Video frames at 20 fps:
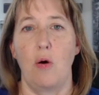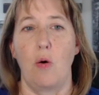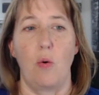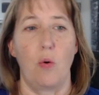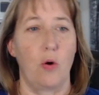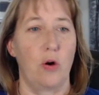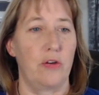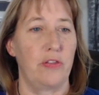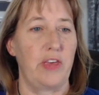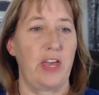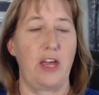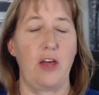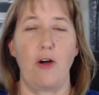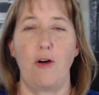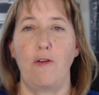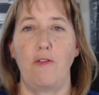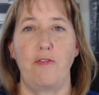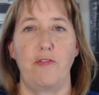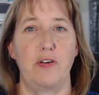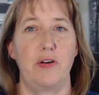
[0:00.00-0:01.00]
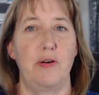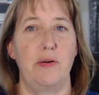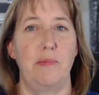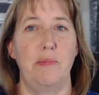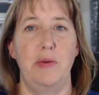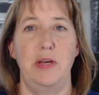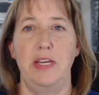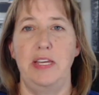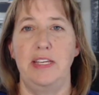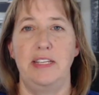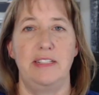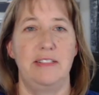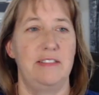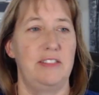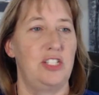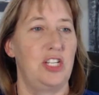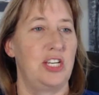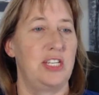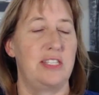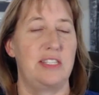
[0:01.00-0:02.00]
Or they go from
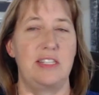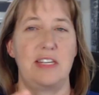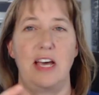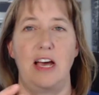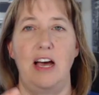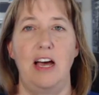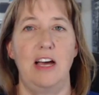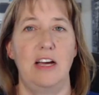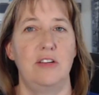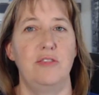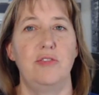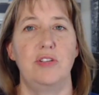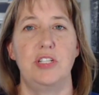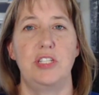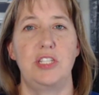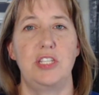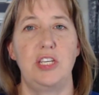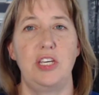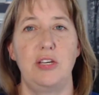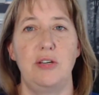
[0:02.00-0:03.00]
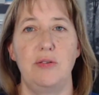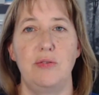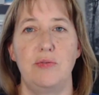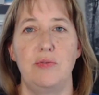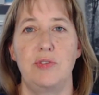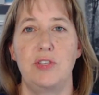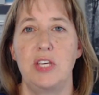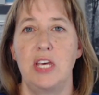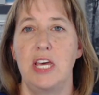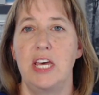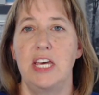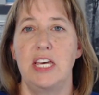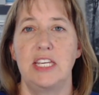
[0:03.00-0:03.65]
just 100 SKUs